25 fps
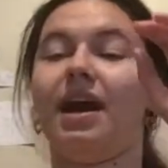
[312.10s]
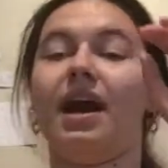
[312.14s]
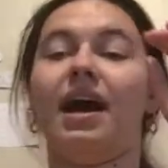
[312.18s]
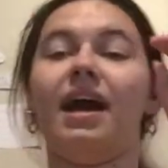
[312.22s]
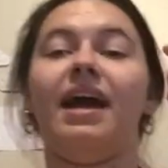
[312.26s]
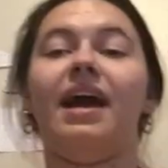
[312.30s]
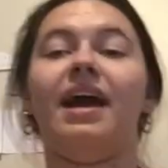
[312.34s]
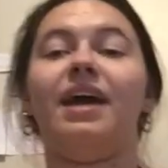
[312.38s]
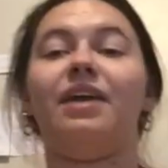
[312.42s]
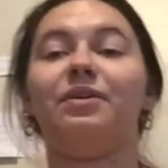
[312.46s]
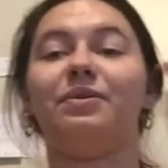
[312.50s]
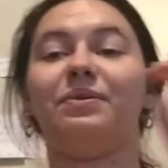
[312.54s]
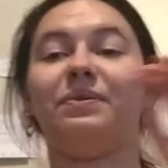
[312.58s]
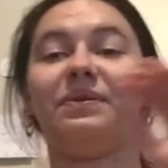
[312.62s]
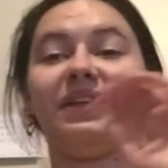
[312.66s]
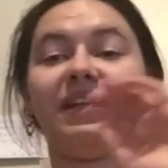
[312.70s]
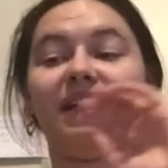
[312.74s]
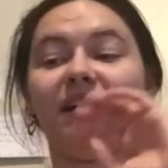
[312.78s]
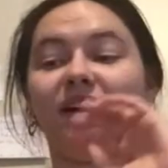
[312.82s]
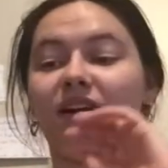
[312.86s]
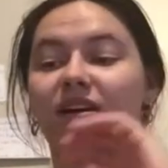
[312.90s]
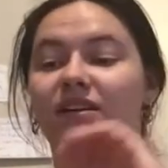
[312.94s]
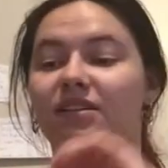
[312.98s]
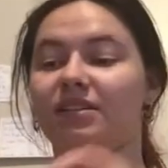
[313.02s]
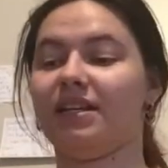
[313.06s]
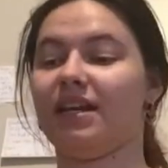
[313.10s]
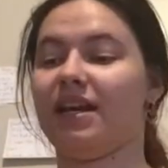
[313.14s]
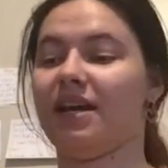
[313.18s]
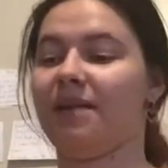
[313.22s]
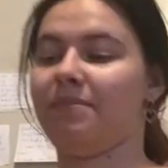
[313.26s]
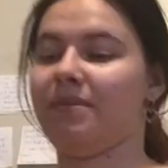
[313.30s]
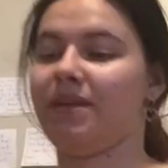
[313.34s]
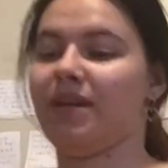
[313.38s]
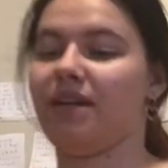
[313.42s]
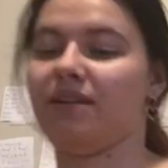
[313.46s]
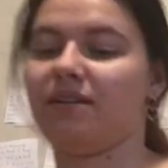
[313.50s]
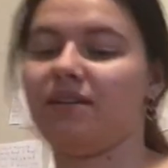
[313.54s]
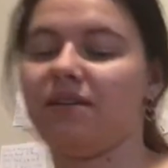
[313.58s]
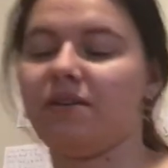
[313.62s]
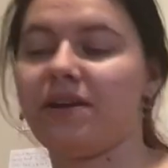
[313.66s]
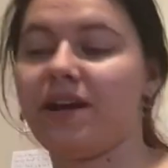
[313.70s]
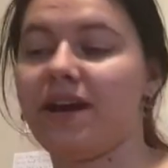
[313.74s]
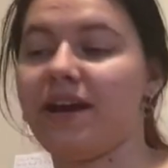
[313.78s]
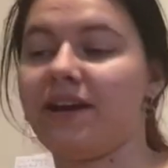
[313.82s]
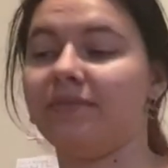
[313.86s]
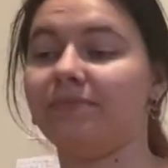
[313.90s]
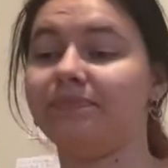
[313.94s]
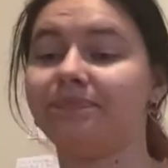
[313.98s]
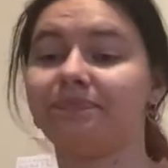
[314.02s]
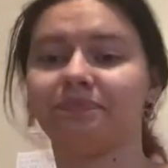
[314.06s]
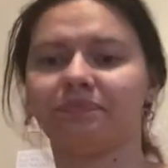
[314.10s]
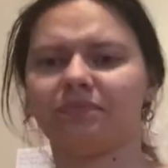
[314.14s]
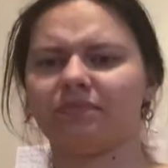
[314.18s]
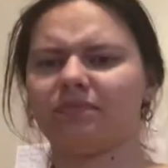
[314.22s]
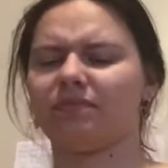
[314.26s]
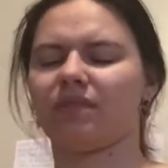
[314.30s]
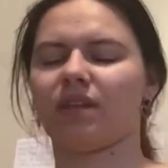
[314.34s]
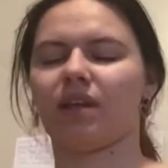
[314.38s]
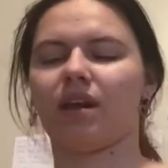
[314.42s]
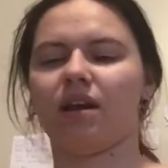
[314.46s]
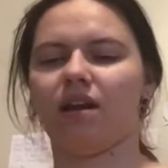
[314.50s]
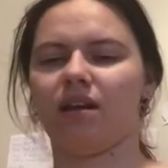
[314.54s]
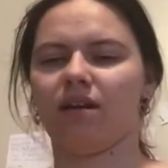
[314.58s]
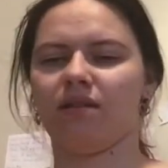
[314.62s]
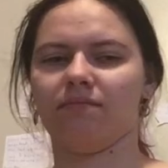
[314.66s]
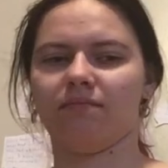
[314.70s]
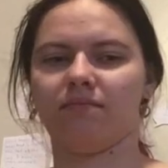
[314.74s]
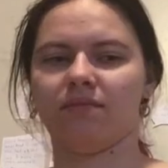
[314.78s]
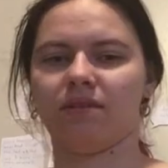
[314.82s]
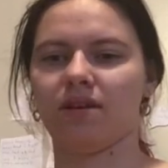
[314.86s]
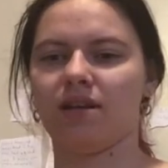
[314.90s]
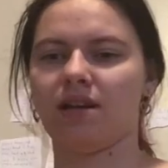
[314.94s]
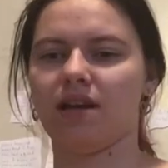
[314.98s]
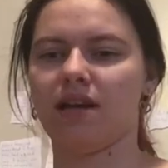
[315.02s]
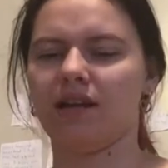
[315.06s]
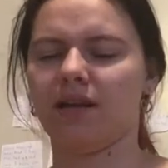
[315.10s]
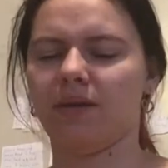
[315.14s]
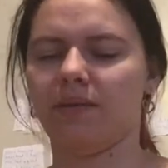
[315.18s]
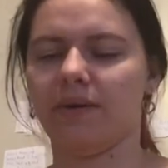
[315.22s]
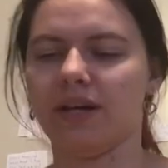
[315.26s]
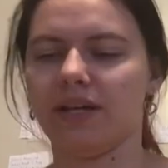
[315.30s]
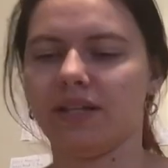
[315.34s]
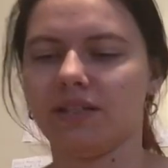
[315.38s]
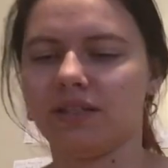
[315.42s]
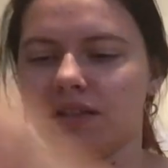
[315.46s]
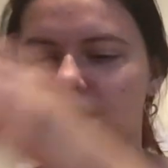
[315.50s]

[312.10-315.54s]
I had a really hard time there. Okay. Anyways,